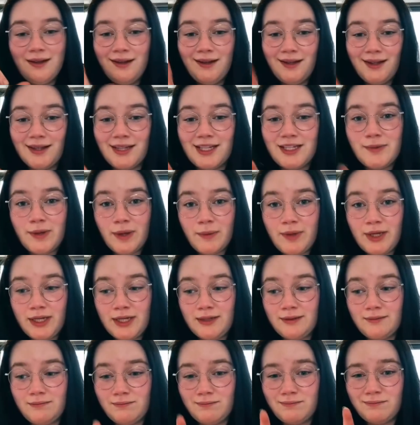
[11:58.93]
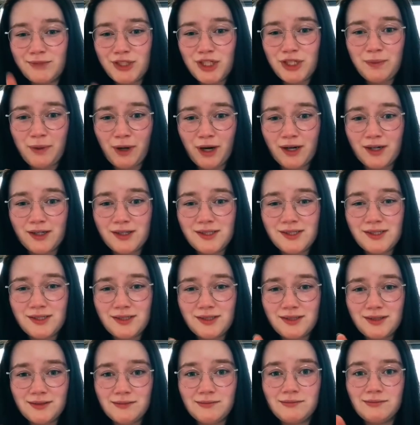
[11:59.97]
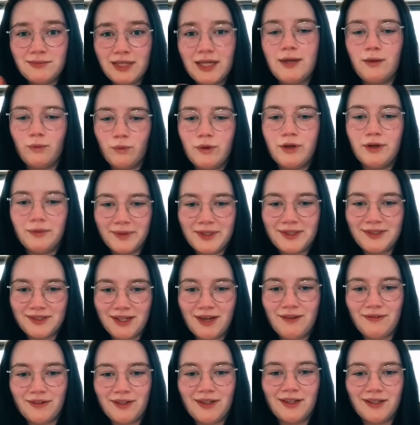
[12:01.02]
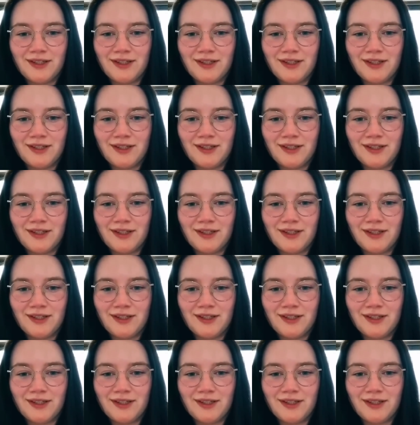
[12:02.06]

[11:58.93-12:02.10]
this might be two parts. It will be definitely in